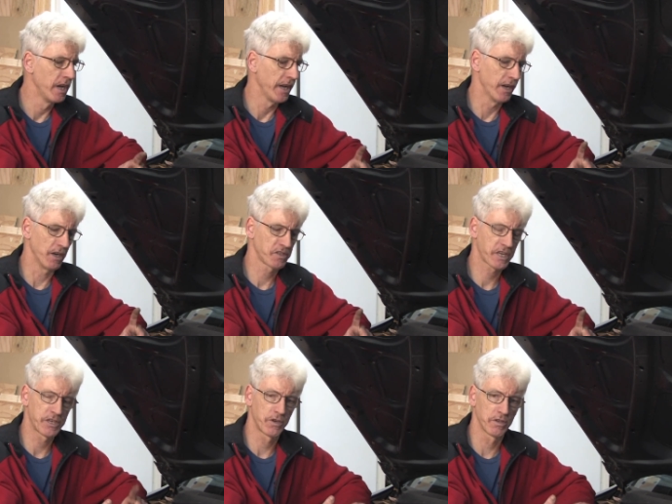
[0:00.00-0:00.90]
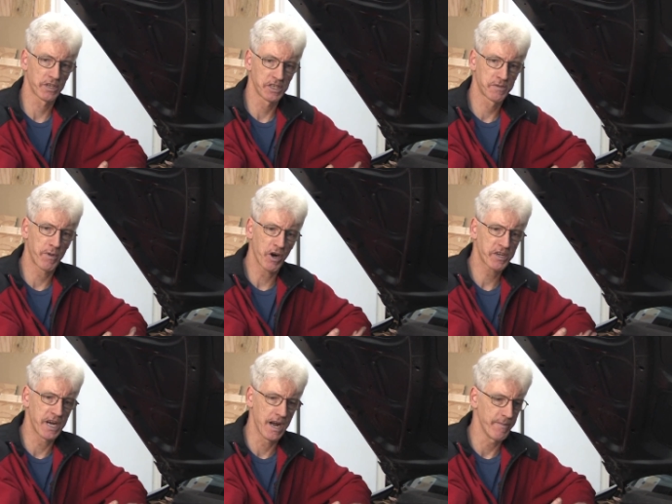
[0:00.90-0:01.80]
it also controls our spark
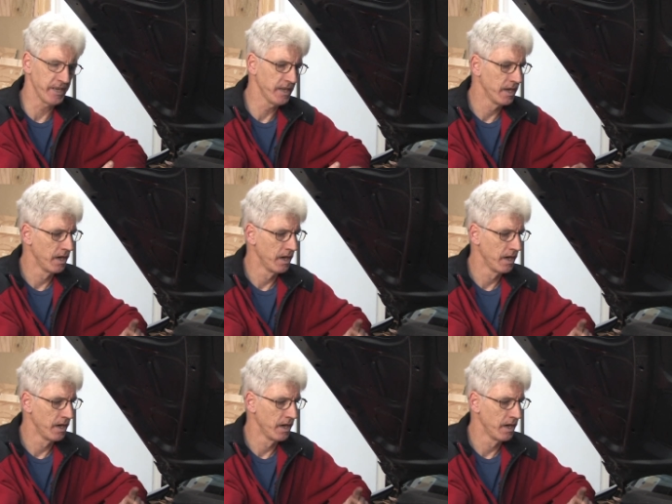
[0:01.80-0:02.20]
timing,